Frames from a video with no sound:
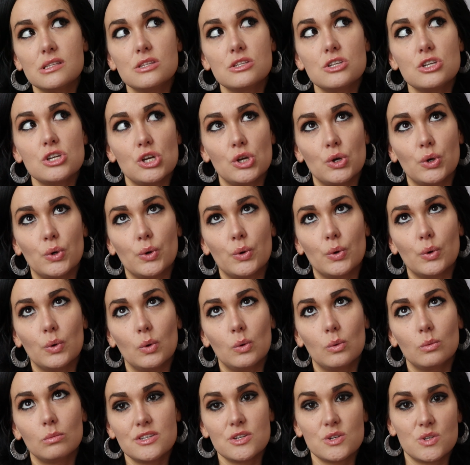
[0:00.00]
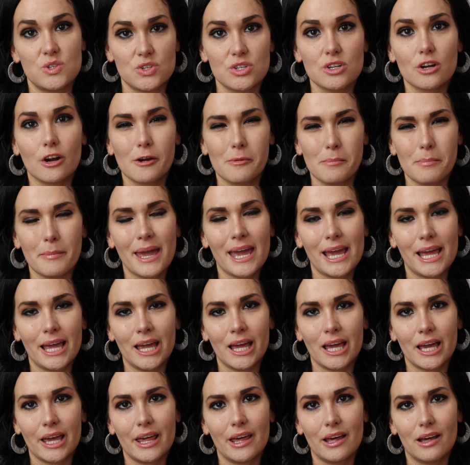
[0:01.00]
to start
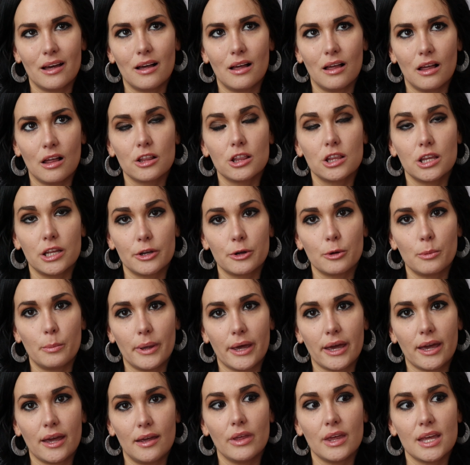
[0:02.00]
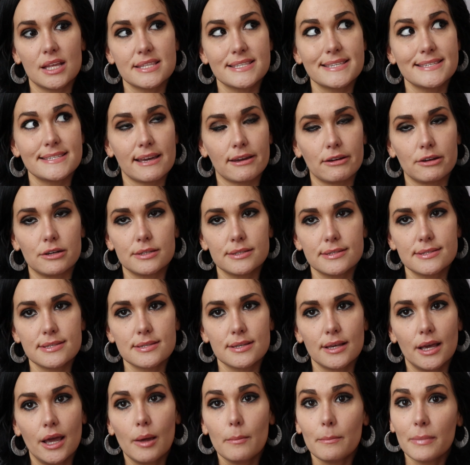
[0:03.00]
making a little bit in sales,